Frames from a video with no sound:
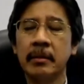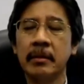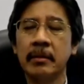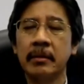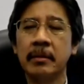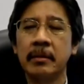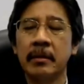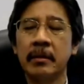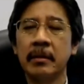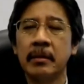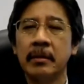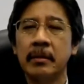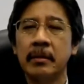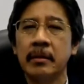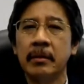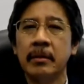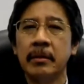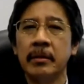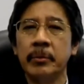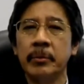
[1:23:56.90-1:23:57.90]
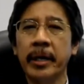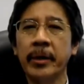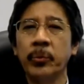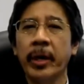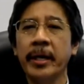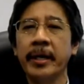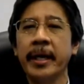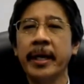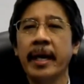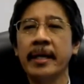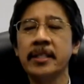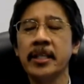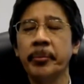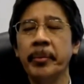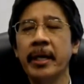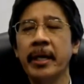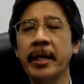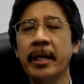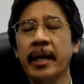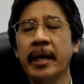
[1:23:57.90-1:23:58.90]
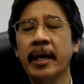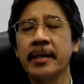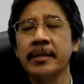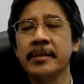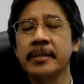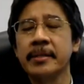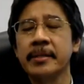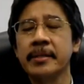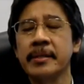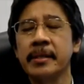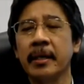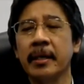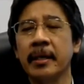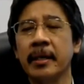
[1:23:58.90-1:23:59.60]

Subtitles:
when the examiner has read the